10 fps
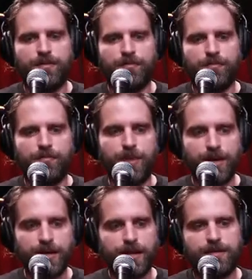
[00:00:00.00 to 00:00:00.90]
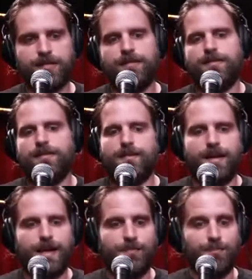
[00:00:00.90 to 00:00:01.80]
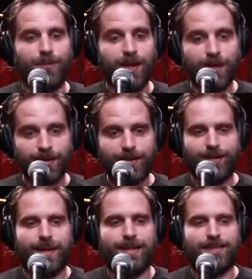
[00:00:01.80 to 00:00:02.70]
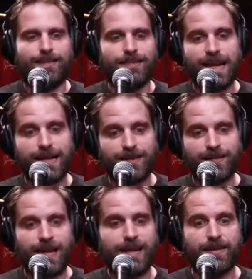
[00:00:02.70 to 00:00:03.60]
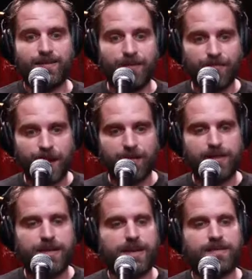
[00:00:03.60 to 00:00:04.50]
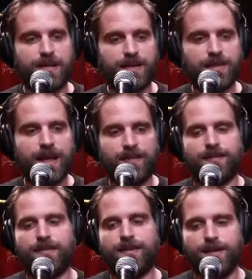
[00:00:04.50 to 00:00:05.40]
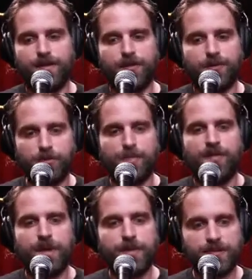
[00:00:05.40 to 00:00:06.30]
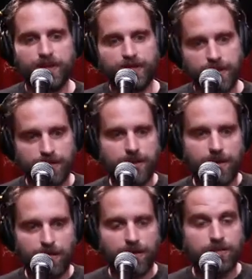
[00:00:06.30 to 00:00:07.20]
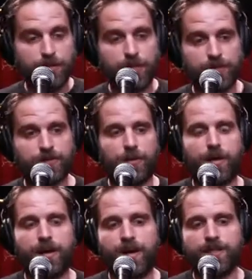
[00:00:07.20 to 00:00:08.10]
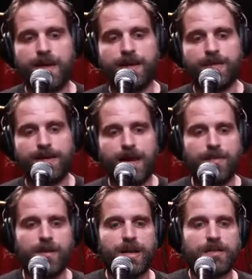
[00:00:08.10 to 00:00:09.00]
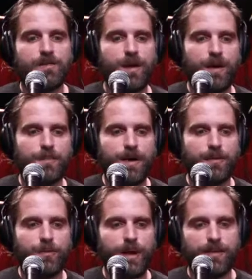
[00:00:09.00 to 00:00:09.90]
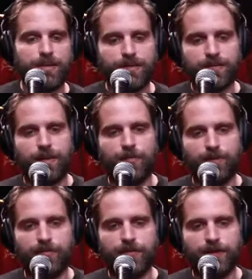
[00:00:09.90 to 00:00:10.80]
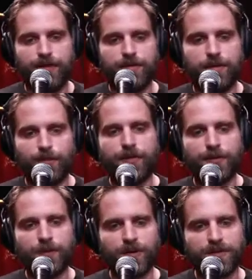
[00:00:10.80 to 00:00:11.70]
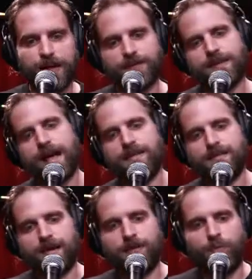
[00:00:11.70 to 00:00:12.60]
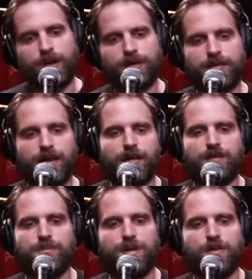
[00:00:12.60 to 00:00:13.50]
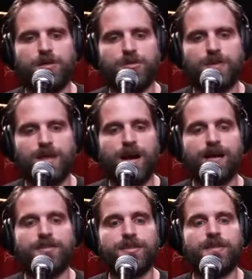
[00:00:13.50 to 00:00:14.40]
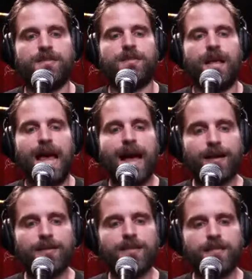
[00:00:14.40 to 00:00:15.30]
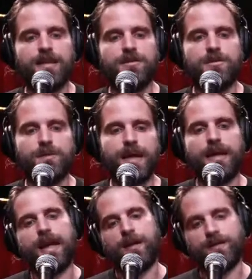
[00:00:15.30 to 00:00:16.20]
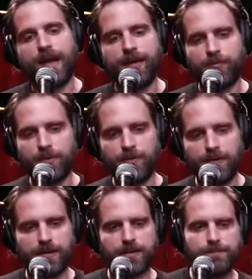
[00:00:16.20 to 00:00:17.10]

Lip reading: money and blood and snakes, and it's an intense group of images that tell a similar story all taken together. Can you talk about the way that some of your visual sense ties in with some of the socially conscious acts that you take outside of music?